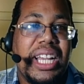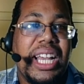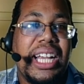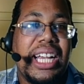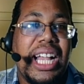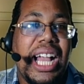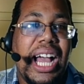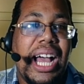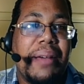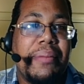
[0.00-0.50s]

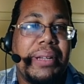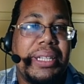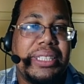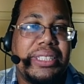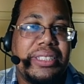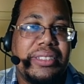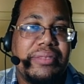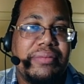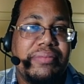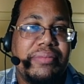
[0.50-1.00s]
comment,
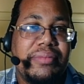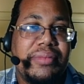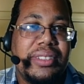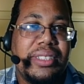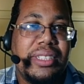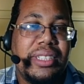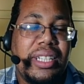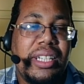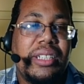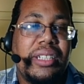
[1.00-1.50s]

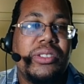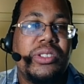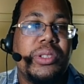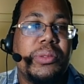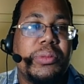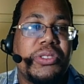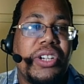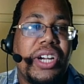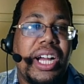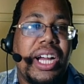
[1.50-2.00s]

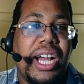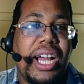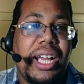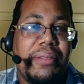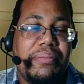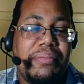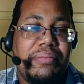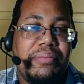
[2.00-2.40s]
subscribe,